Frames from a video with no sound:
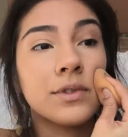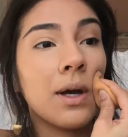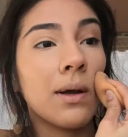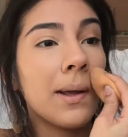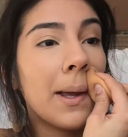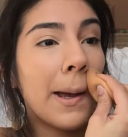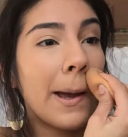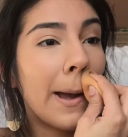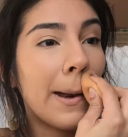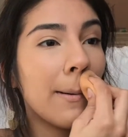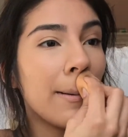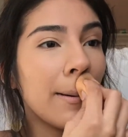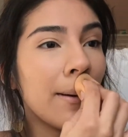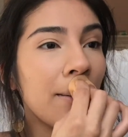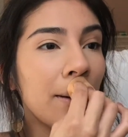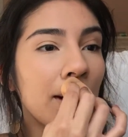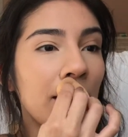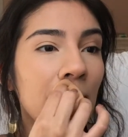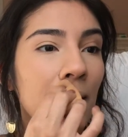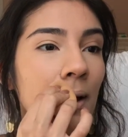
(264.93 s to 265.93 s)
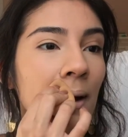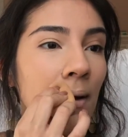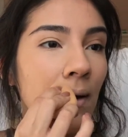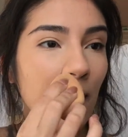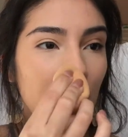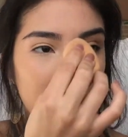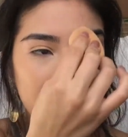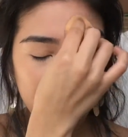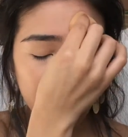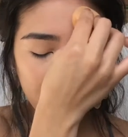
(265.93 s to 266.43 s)
So like, I don't know what to do.
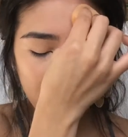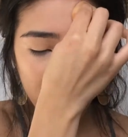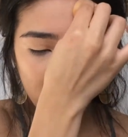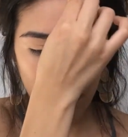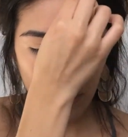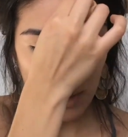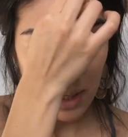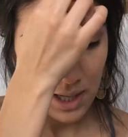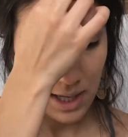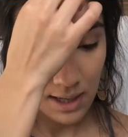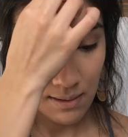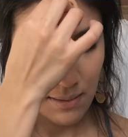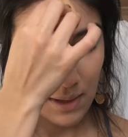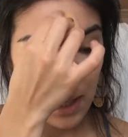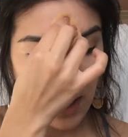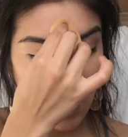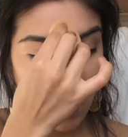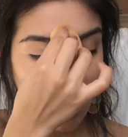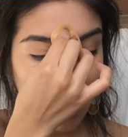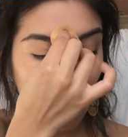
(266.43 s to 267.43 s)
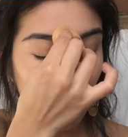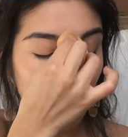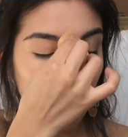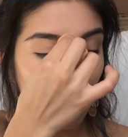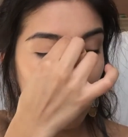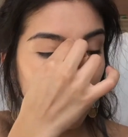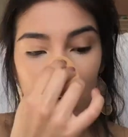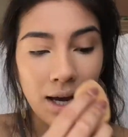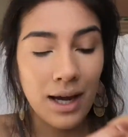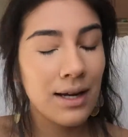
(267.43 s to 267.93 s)
I guess I'm gonna bring him
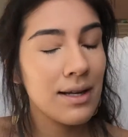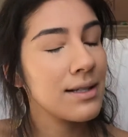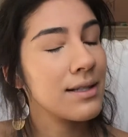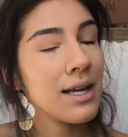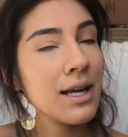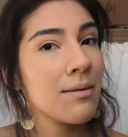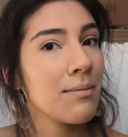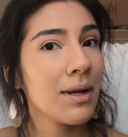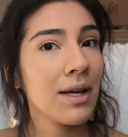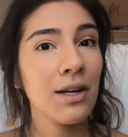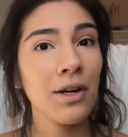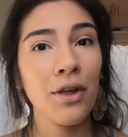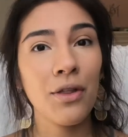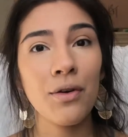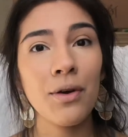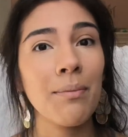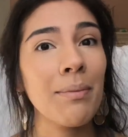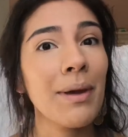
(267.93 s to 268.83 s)
here and he's gonna make another